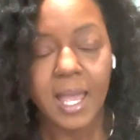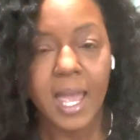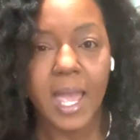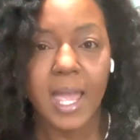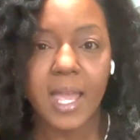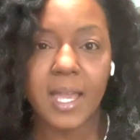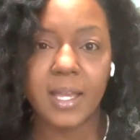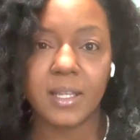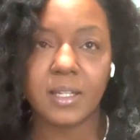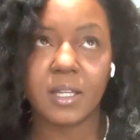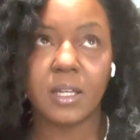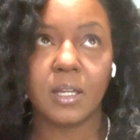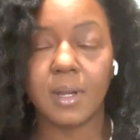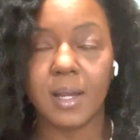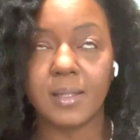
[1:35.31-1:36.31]
And
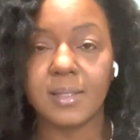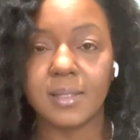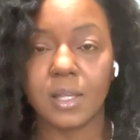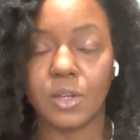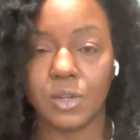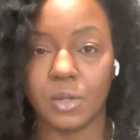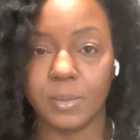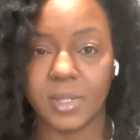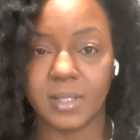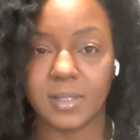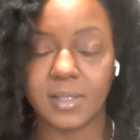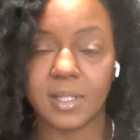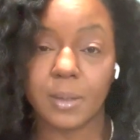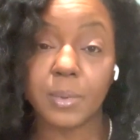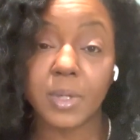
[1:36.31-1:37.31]
us humans
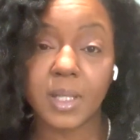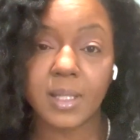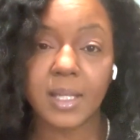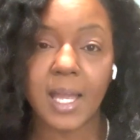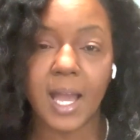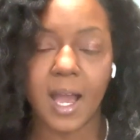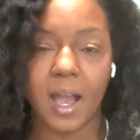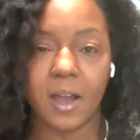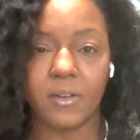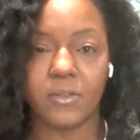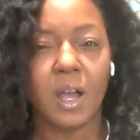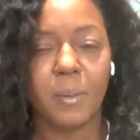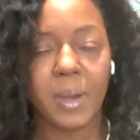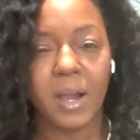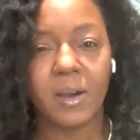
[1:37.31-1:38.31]
typically have
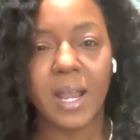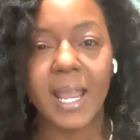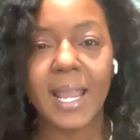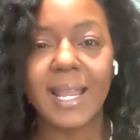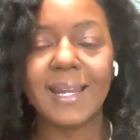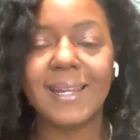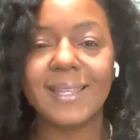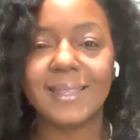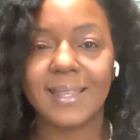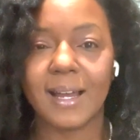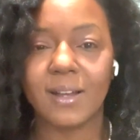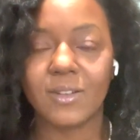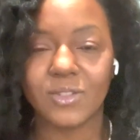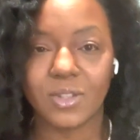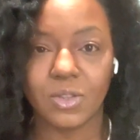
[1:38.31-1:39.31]
about
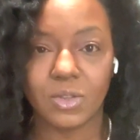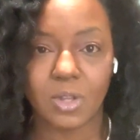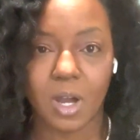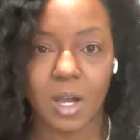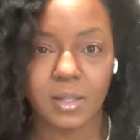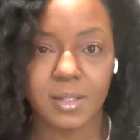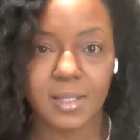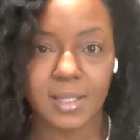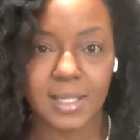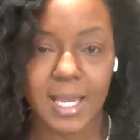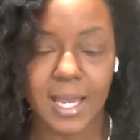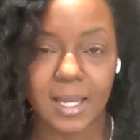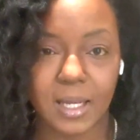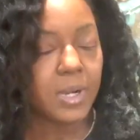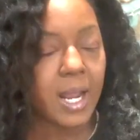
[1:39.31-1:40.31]
80,000 thoughts a
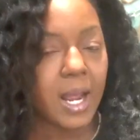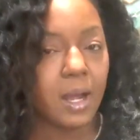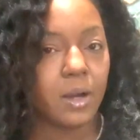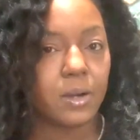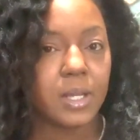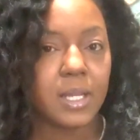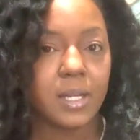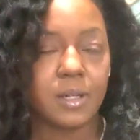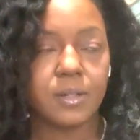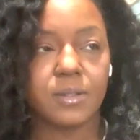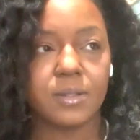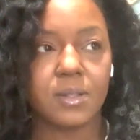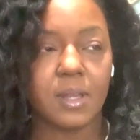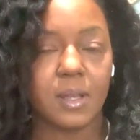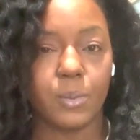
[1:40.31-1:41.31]
day. Now,
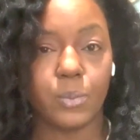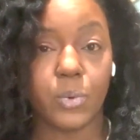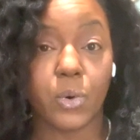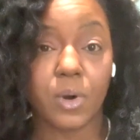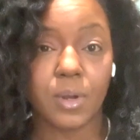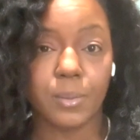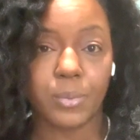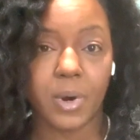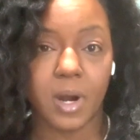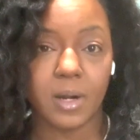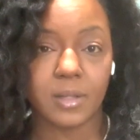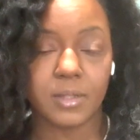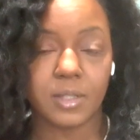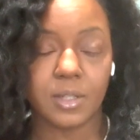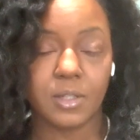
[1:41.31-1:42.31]
here's the important
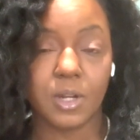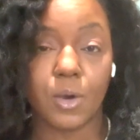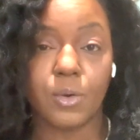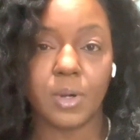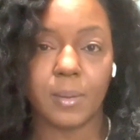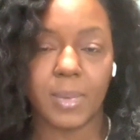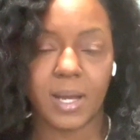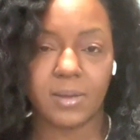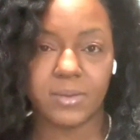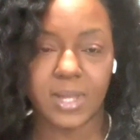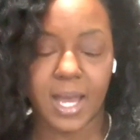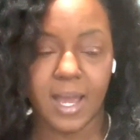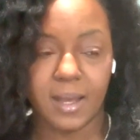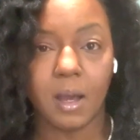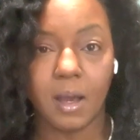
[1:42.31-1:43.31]
part to note about
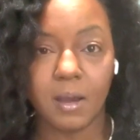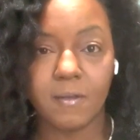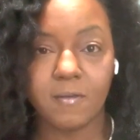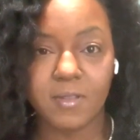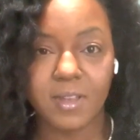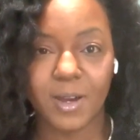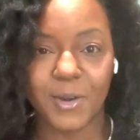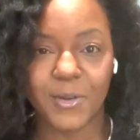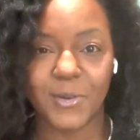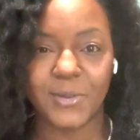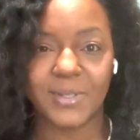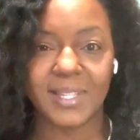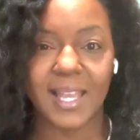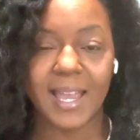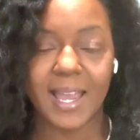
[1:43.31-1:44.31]
that. Of
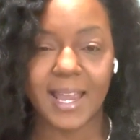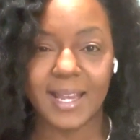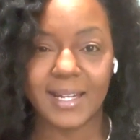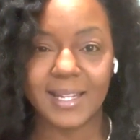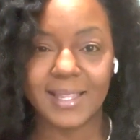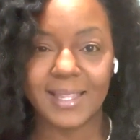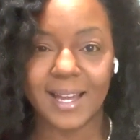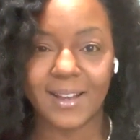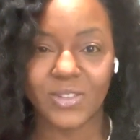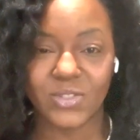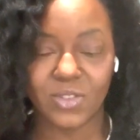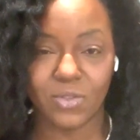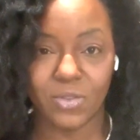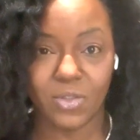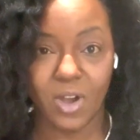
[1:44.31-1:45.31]
those
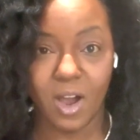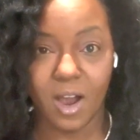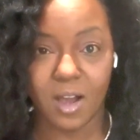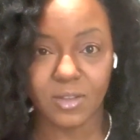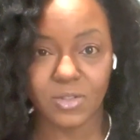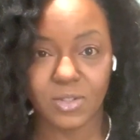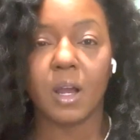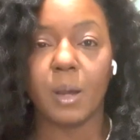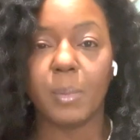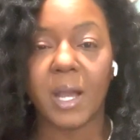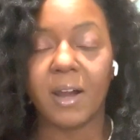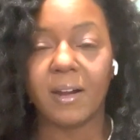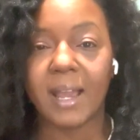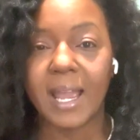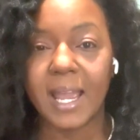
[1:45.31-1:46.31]
80,000 thoughts,
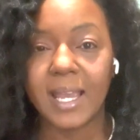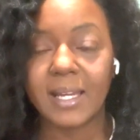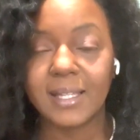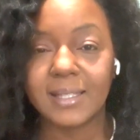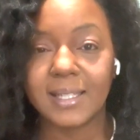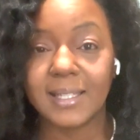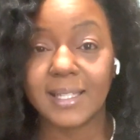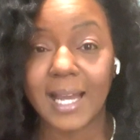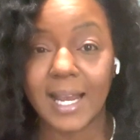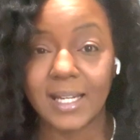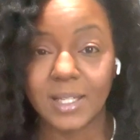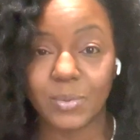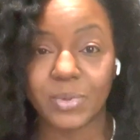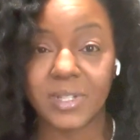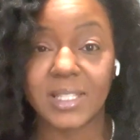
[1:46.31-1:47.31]
about 80 to
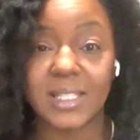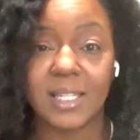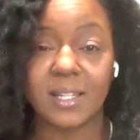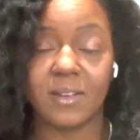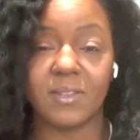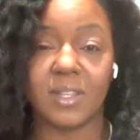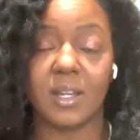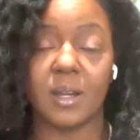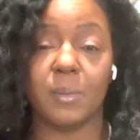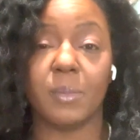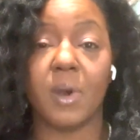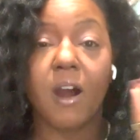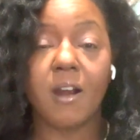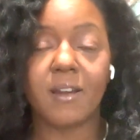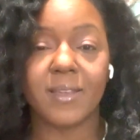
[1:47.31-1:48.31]
90% of them
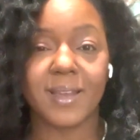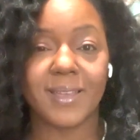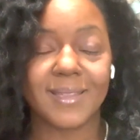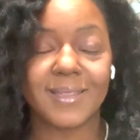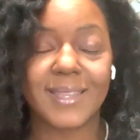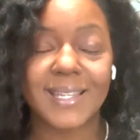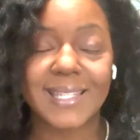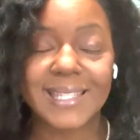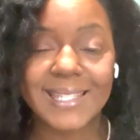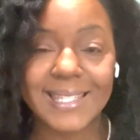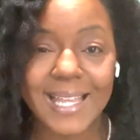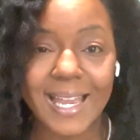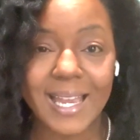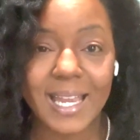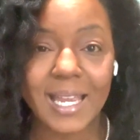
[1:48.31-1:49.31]
are the
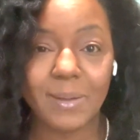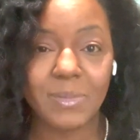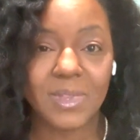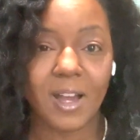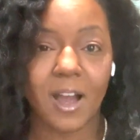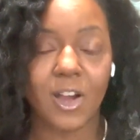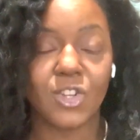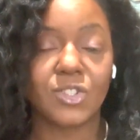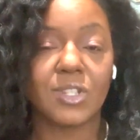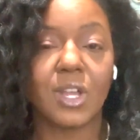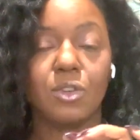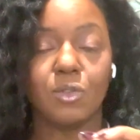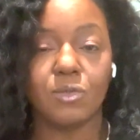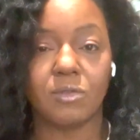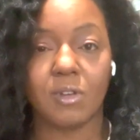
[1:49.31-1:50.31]
same thoughts
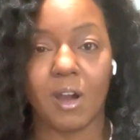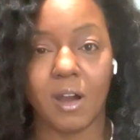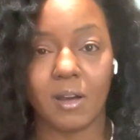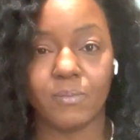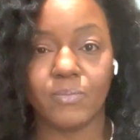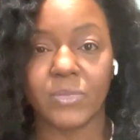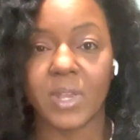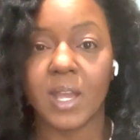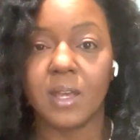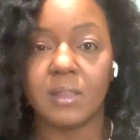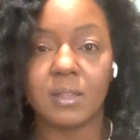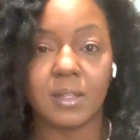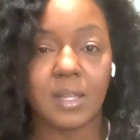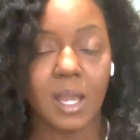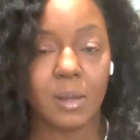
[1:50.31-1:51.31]
you thought
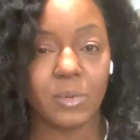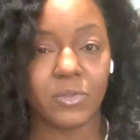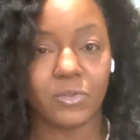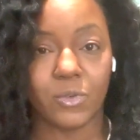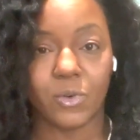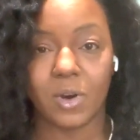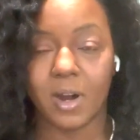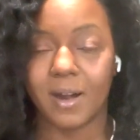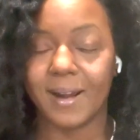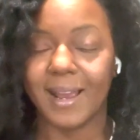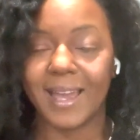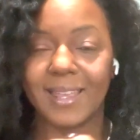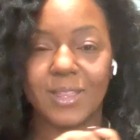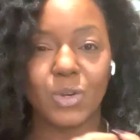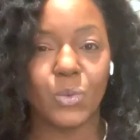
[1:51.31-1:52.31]
the day before,
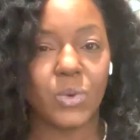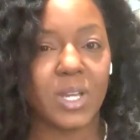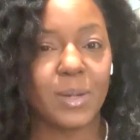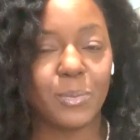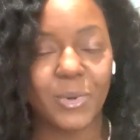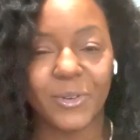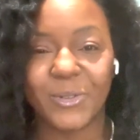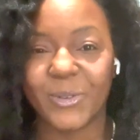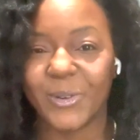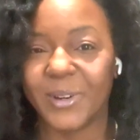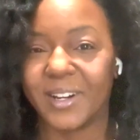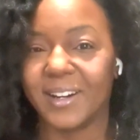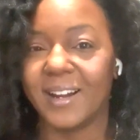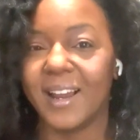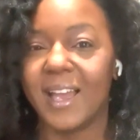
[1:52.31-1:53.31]
and the week
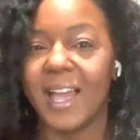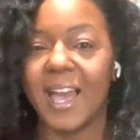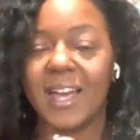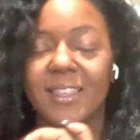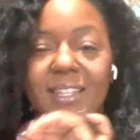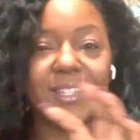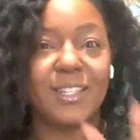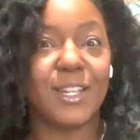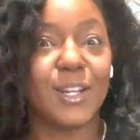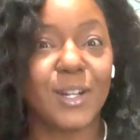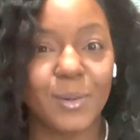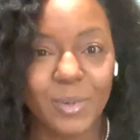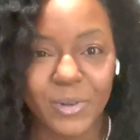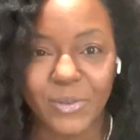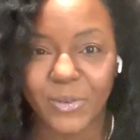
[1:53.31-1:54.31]
before, and the year
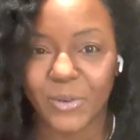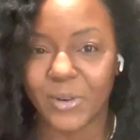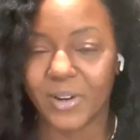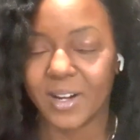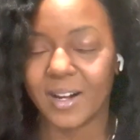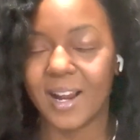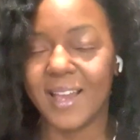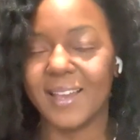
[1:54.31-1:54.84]
before.